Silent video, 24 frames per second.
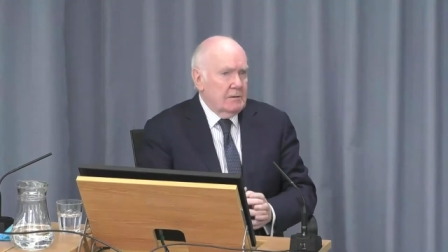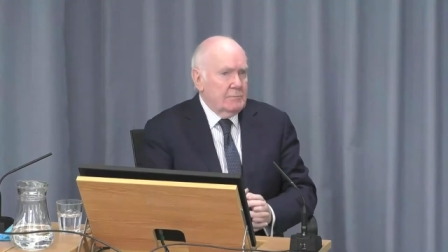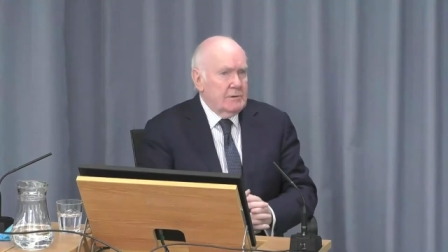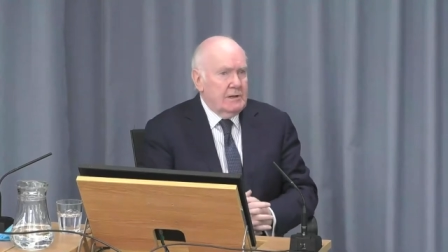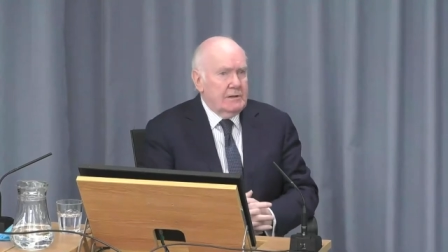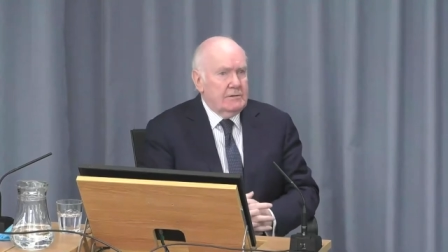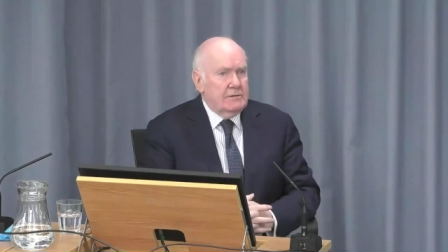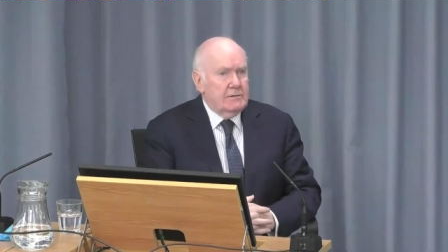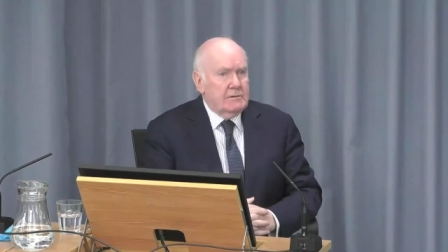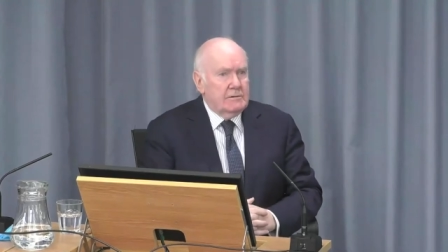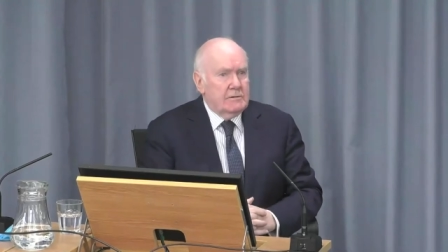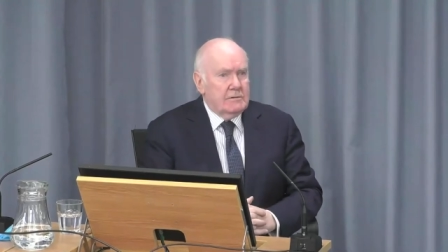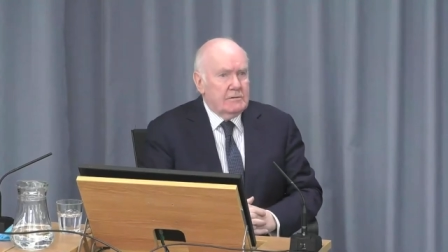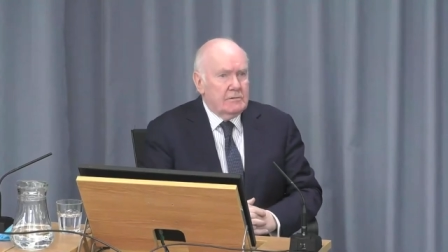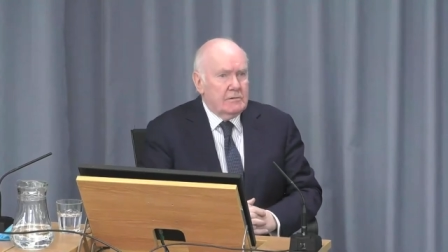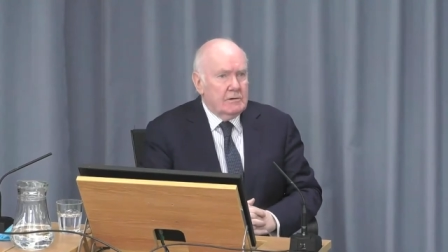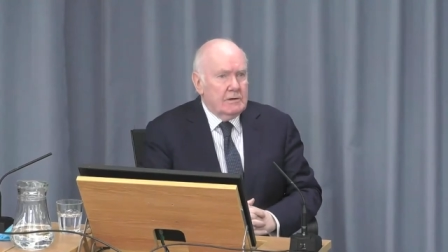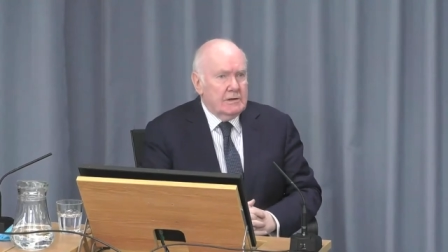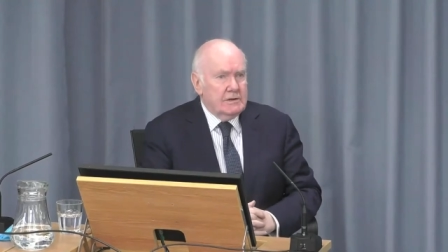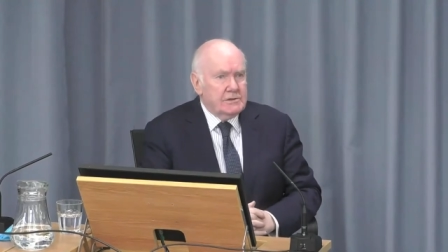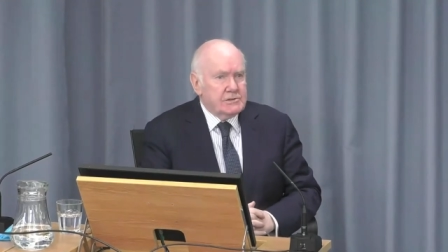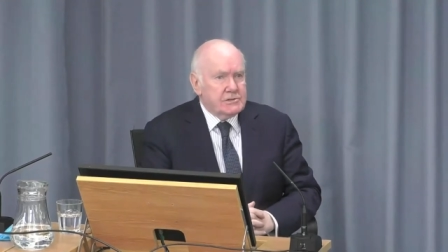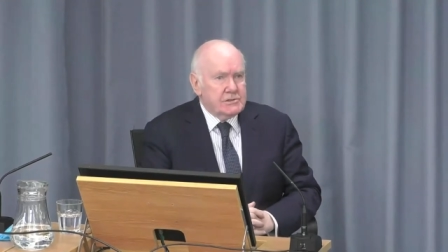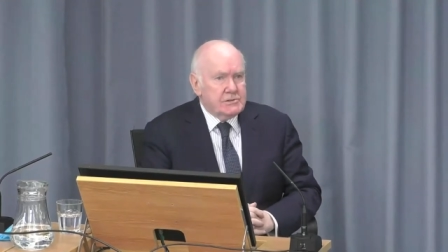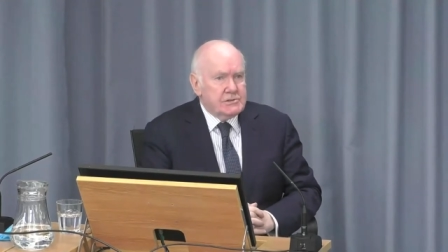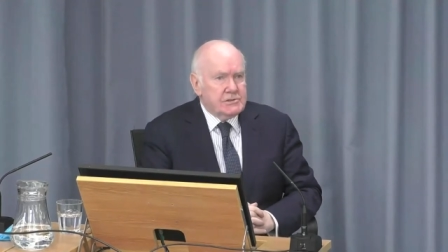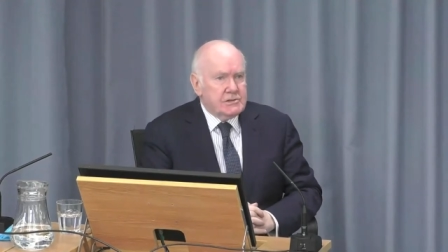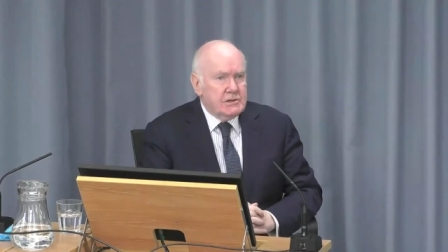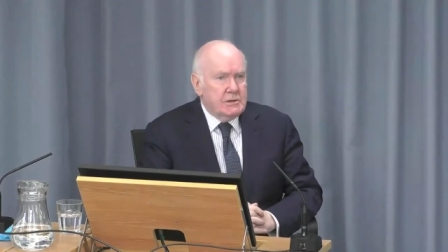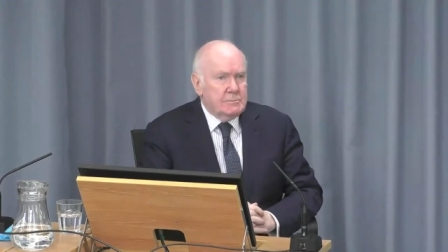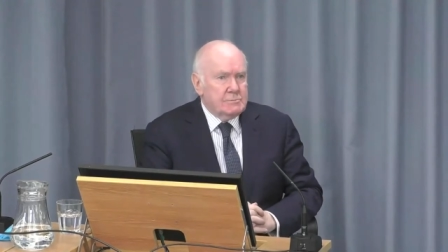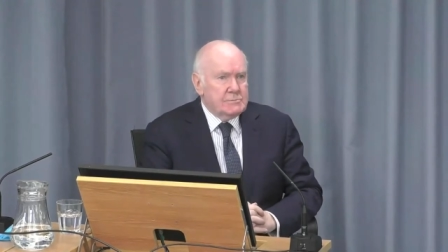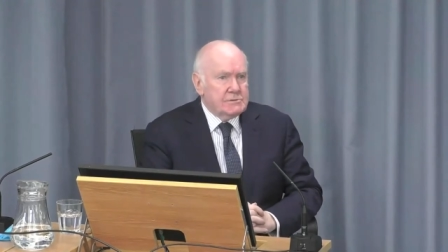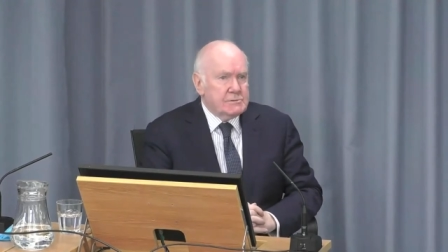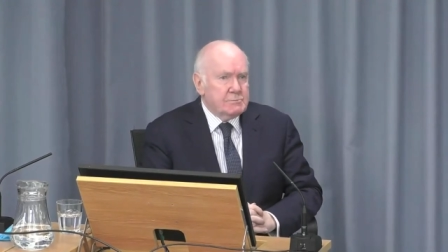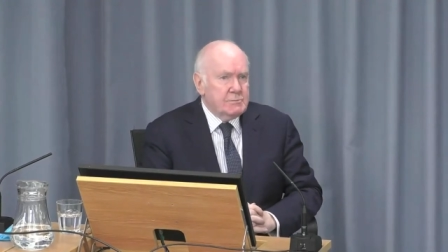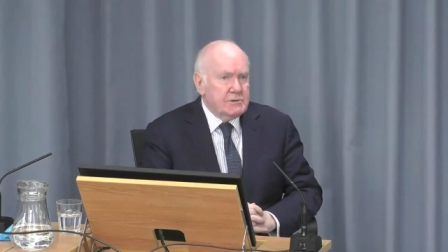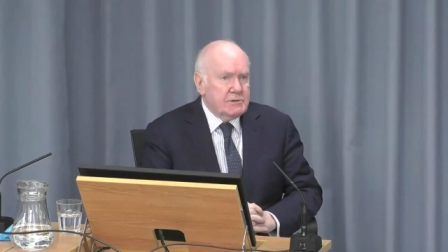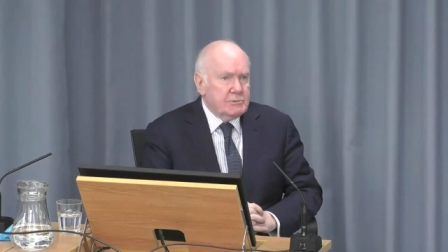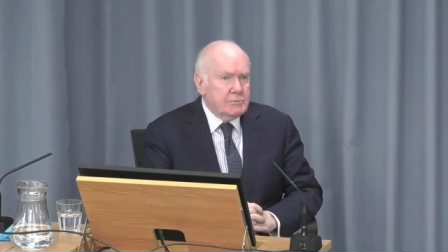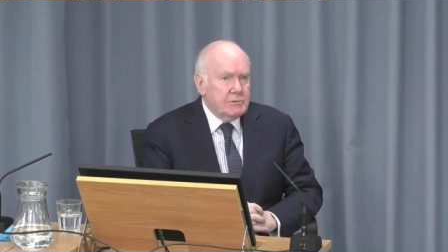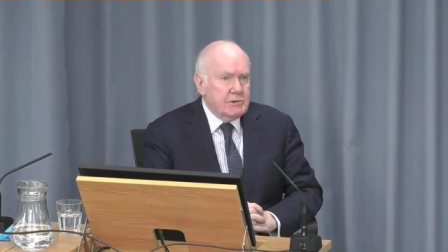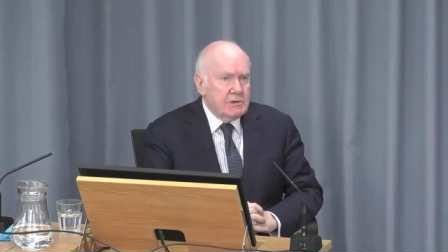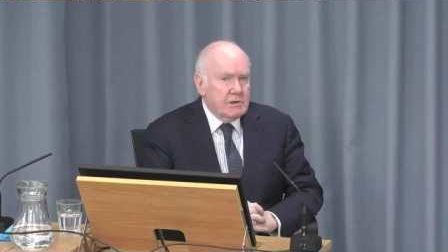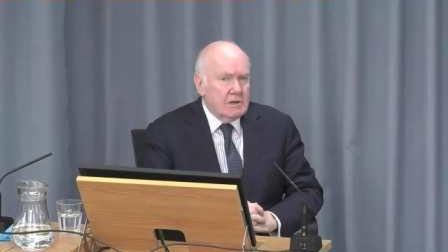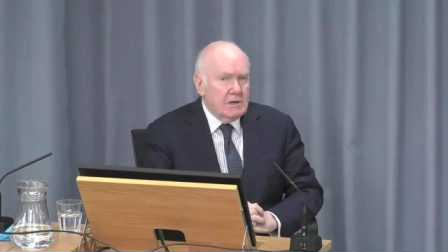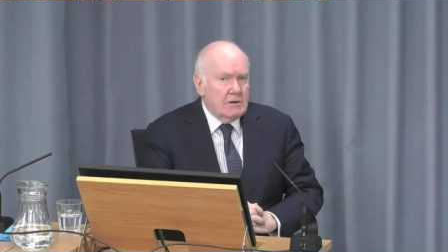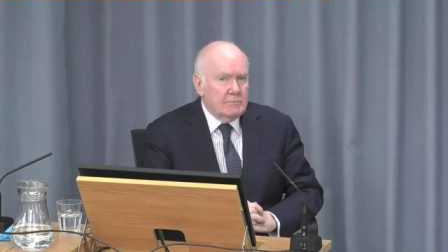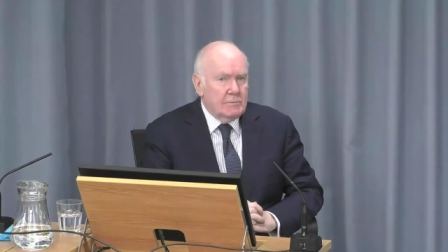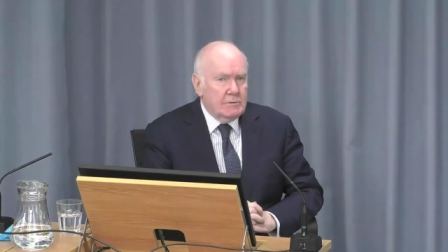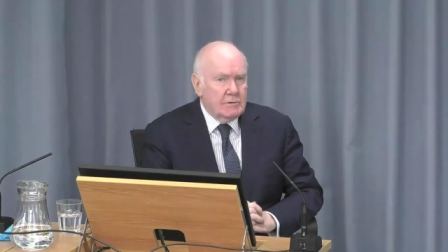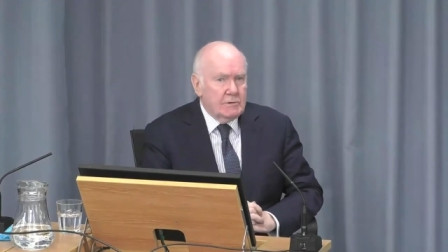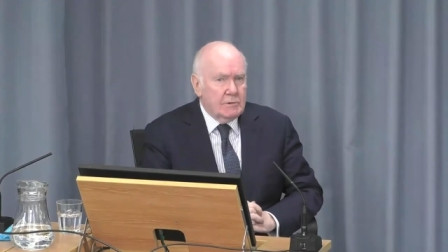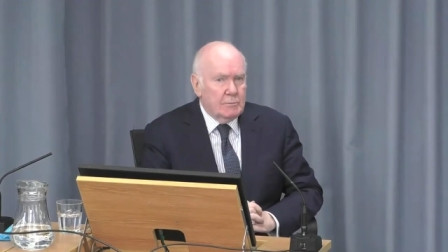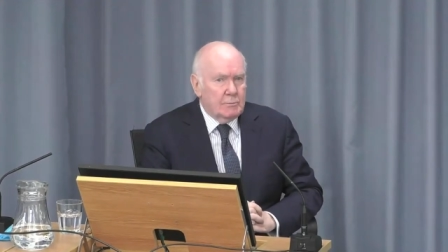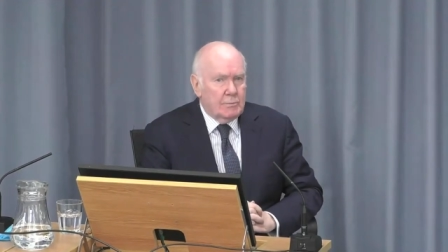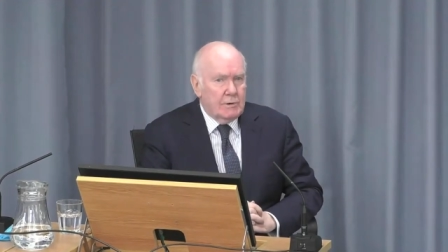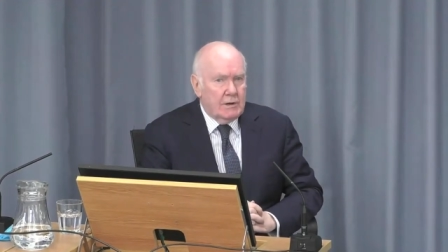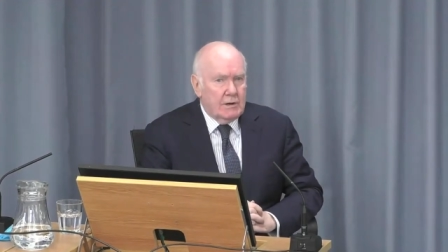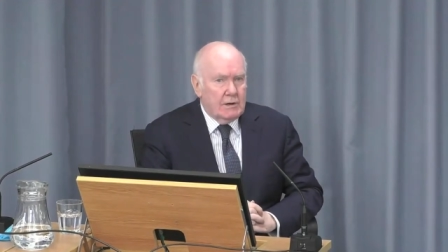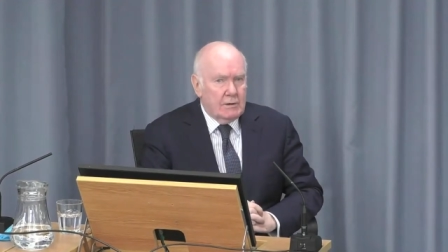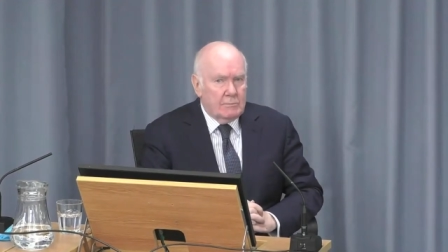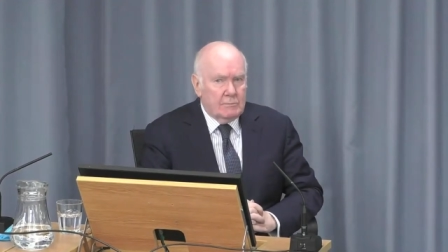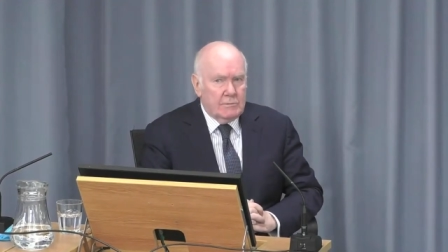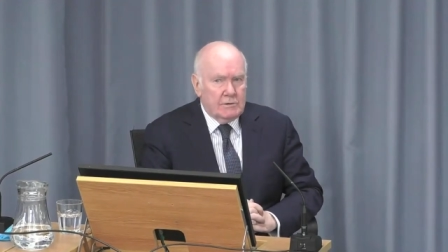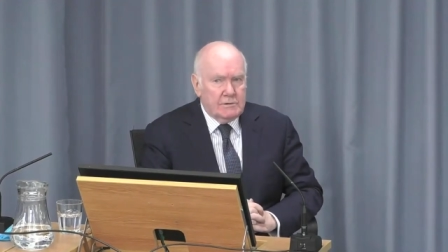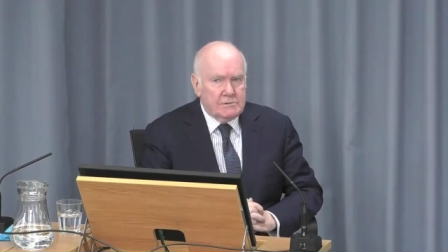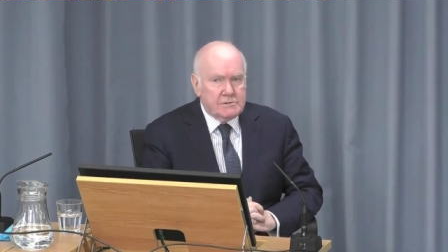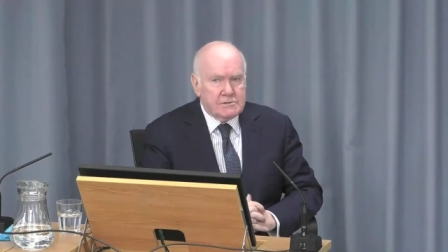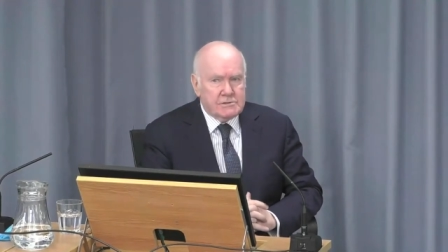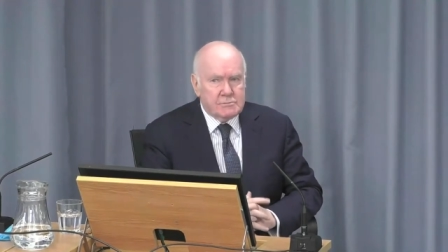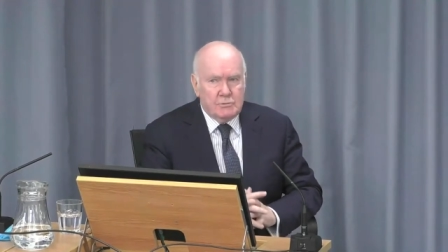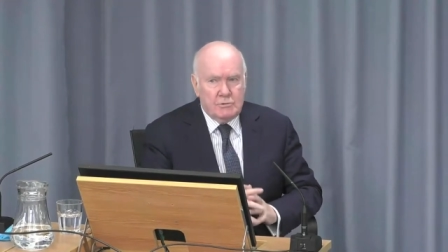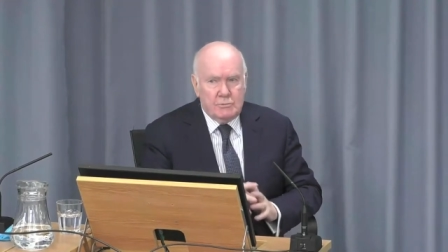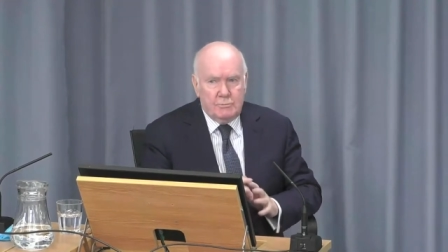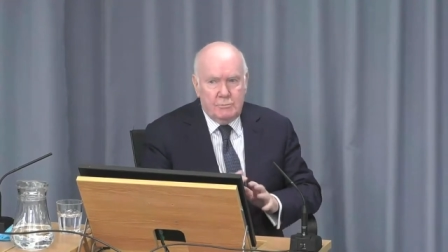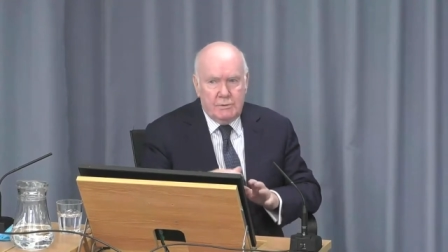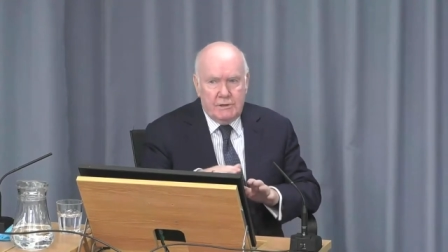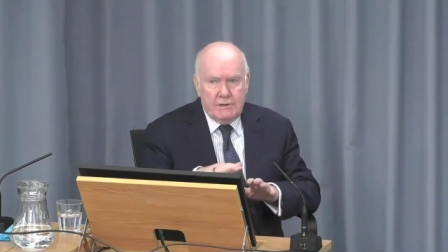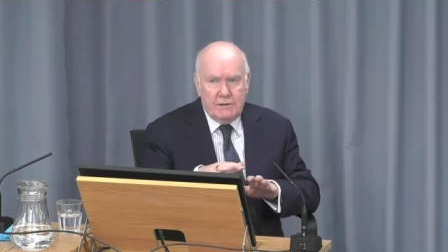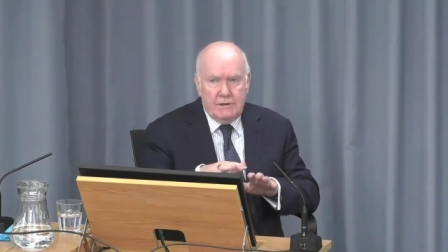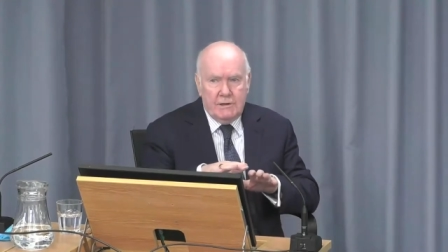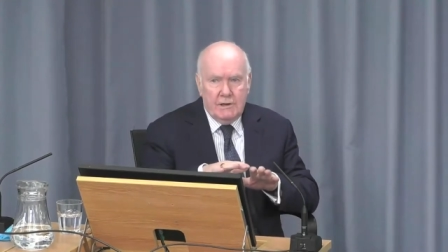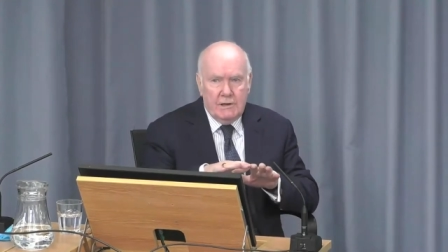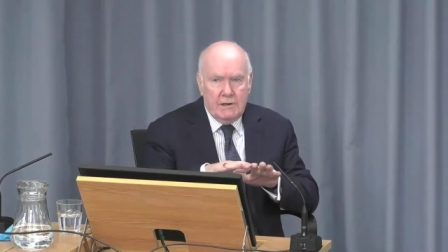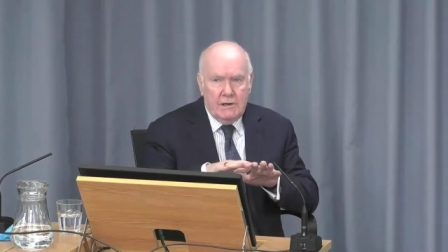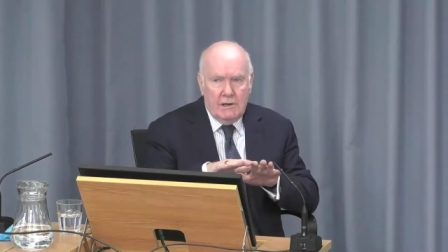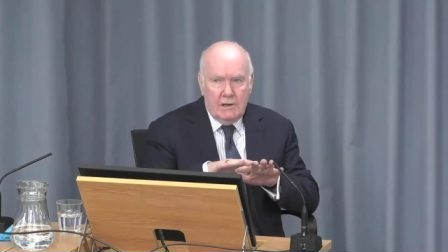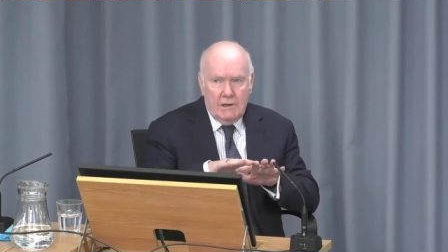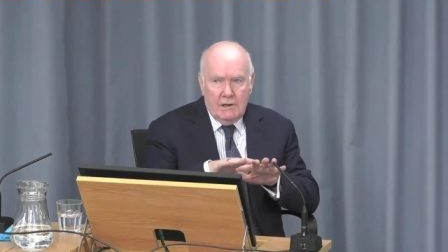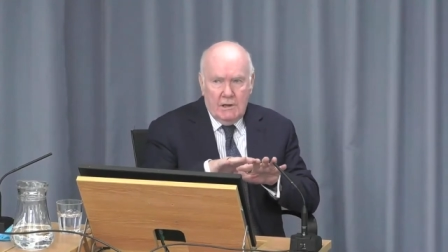I mean, the relationships between government departments would be